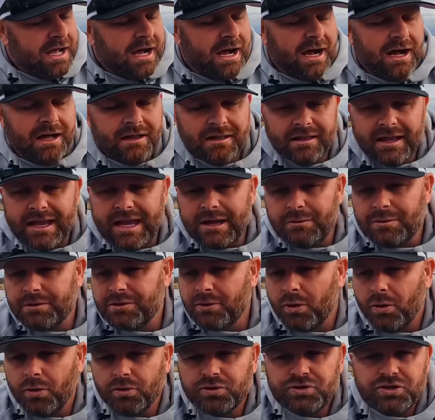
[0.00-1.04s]
a lake with
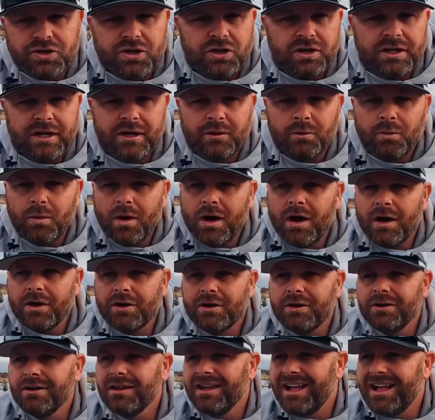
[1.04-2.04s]
ultra clear water,